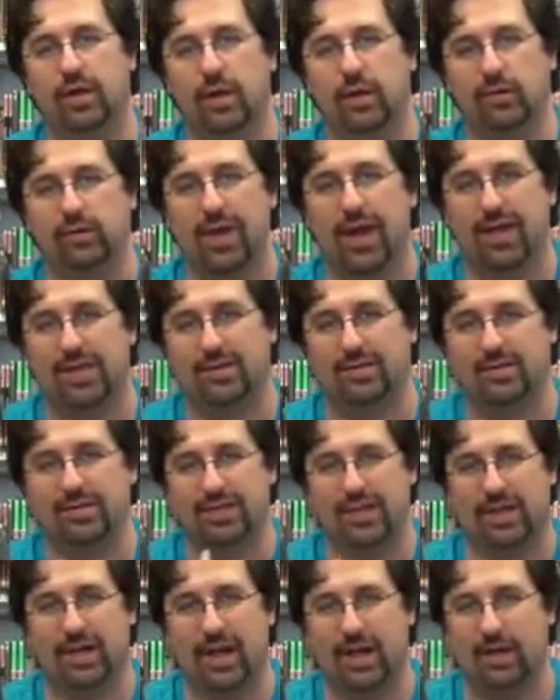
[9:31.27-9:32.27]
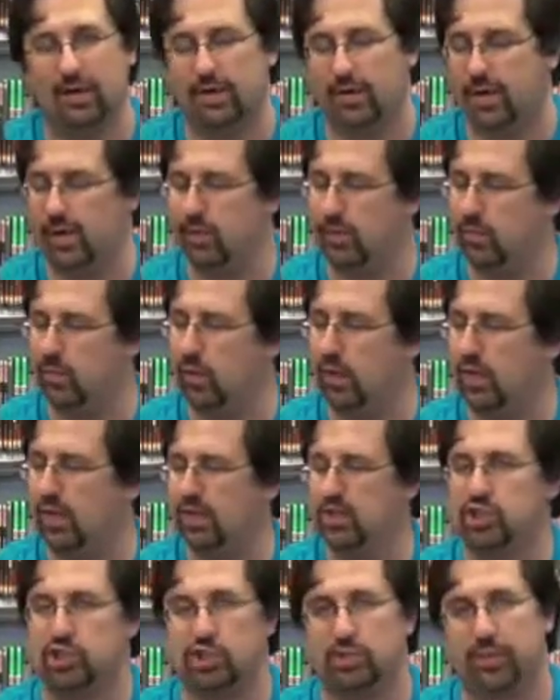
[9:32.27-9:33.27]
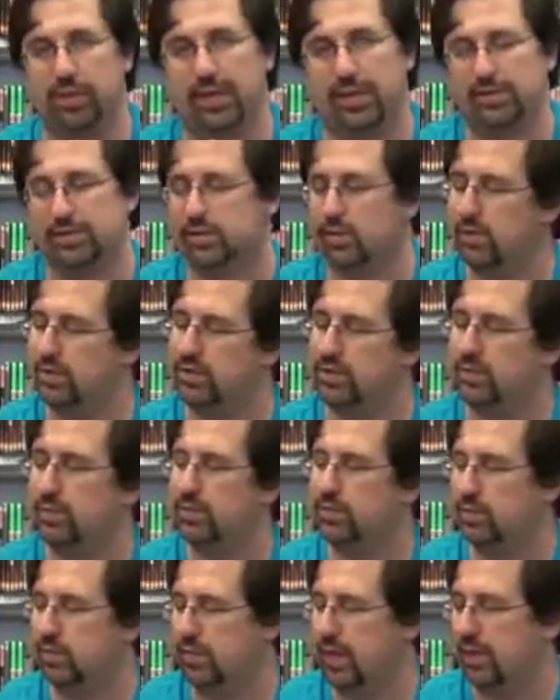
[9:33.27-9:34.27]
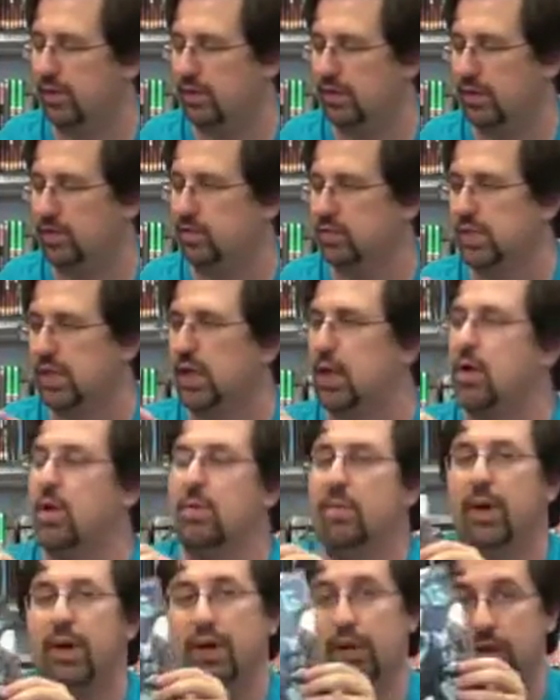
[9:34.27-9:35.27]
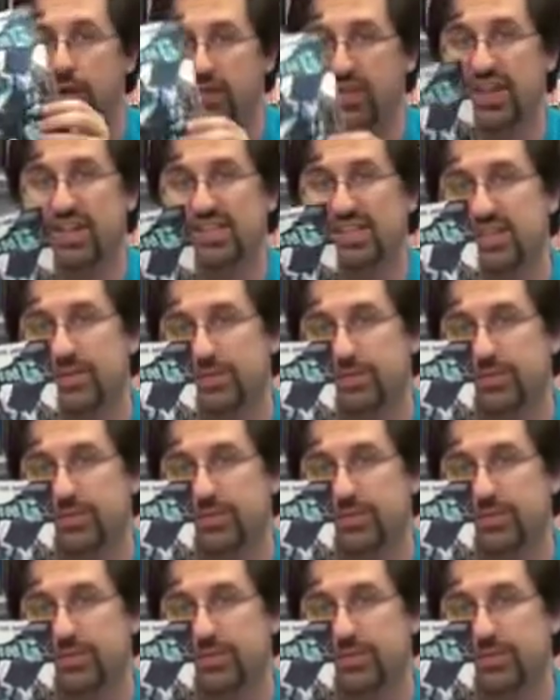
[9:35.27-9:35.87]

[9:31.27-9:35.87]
titles and where they should be in stories. That was interesting. But this,